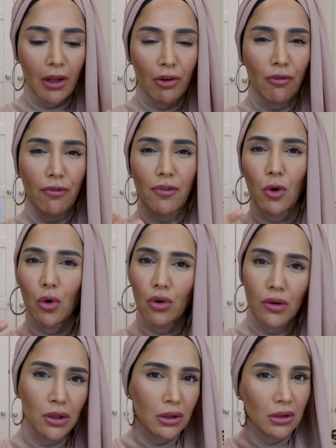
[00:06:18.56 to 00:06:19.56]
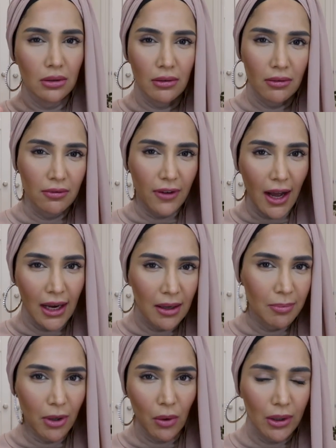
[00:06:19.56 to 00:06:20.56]
floral
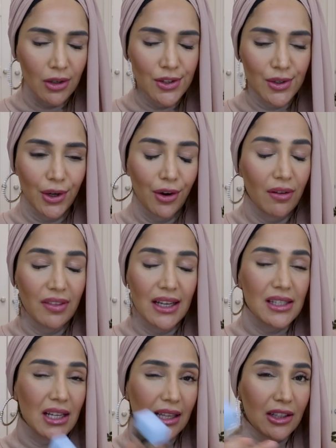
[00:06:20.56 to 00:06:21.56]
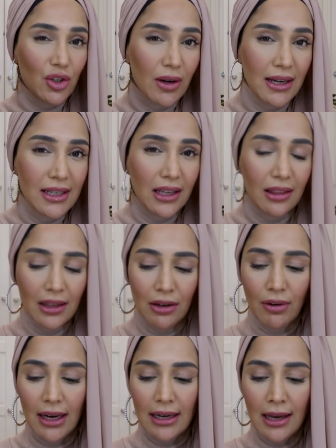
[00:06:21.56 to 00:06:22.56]
vibe going on. So I don't know if that's like the trending thing
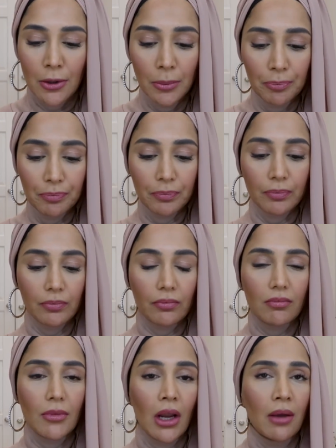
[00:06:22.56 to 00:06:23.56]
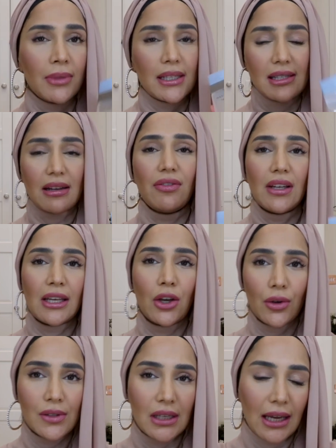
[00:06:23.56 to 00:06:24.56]
right now. This definitely
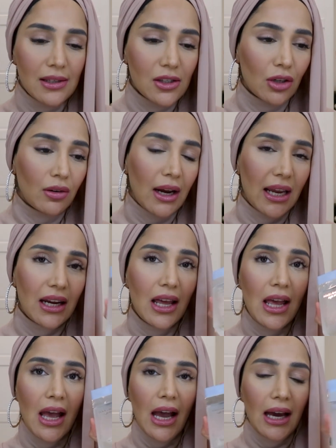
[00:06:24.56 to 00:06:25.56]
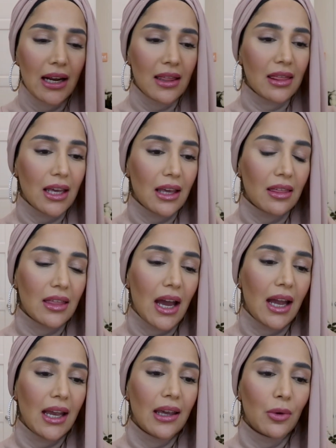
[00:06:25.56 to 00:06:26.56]
goes against the grain, and I think
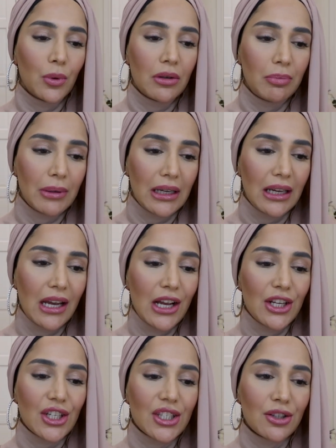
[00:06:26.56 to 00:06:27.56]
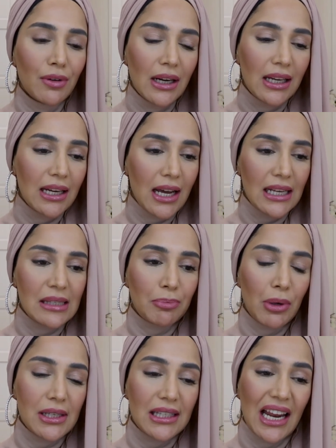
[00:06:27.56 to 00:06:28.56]
that it would be just a really nice
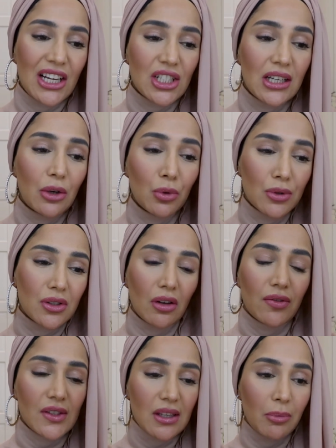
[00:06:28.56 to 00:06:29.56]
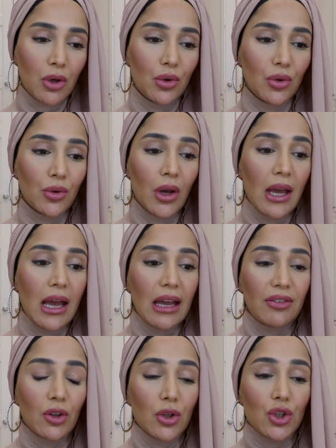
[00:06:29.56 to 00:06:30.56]
present actually also for someone who,
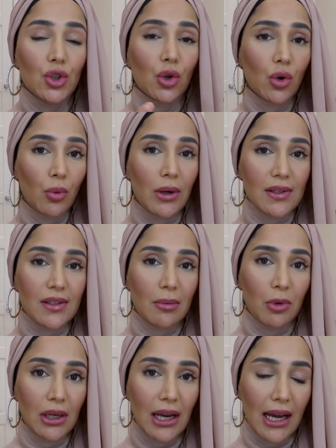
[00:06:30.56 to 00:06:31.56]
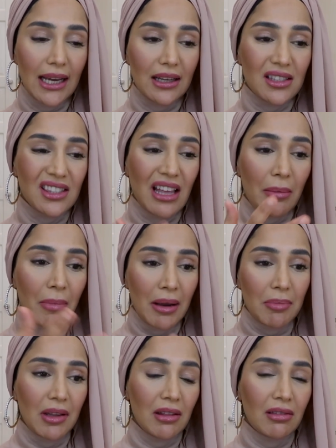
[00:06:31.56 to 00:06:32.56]
if you're not sure what someone likes, that might
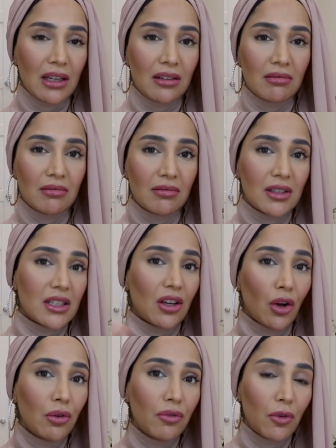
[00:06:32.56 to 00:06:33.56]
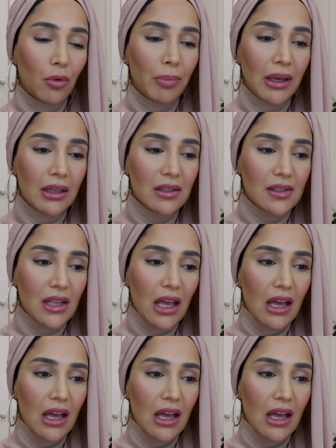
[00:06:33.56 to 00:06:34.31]
be the thing to go for, because